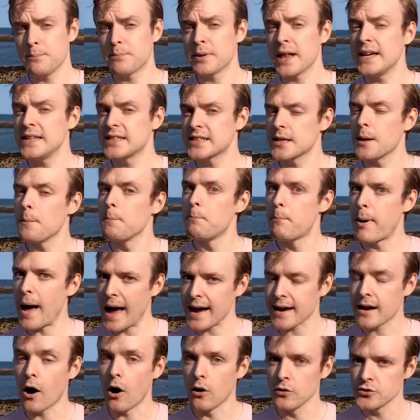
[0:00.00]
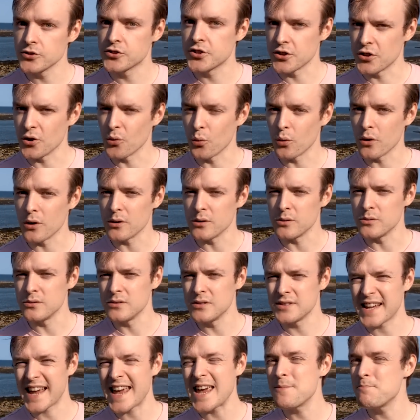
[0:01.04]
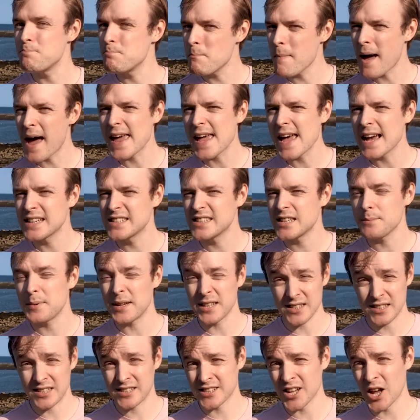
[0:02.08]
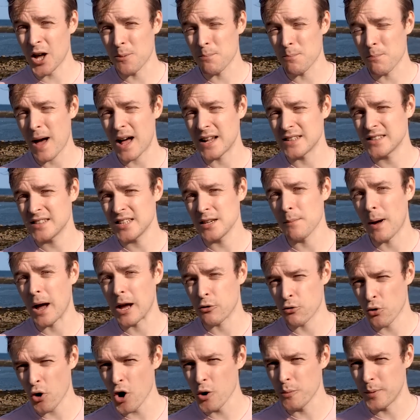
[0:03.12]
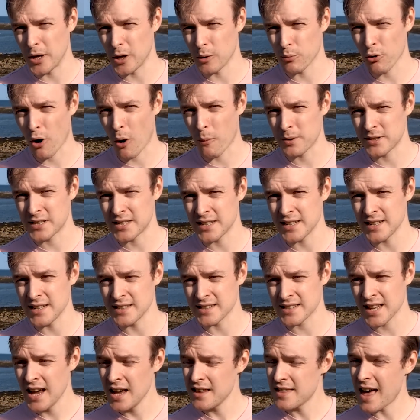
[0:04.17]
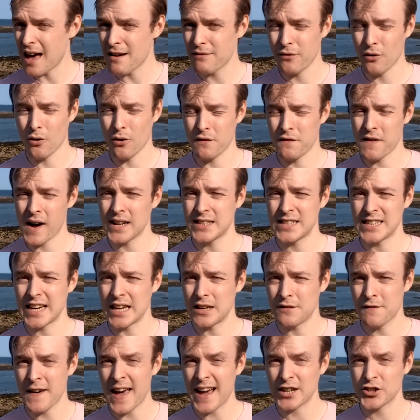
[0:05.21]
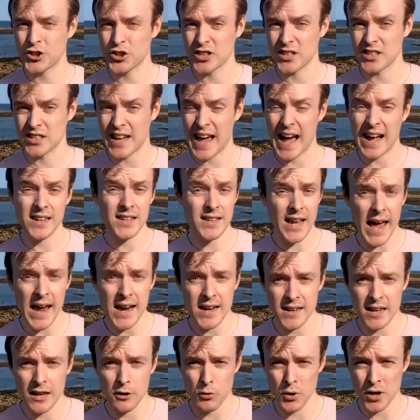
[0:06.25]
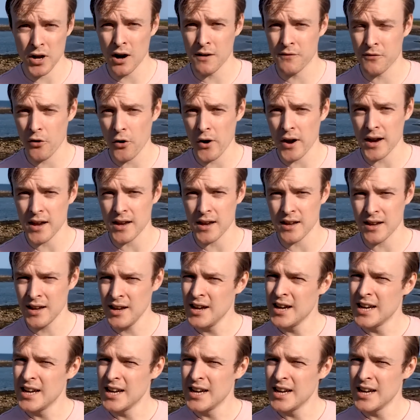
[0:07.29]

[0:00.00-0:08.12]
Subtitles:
place them back onto the wound, it may exhibit some antimicrobial properties, therefore fighting infection and aiding recovery.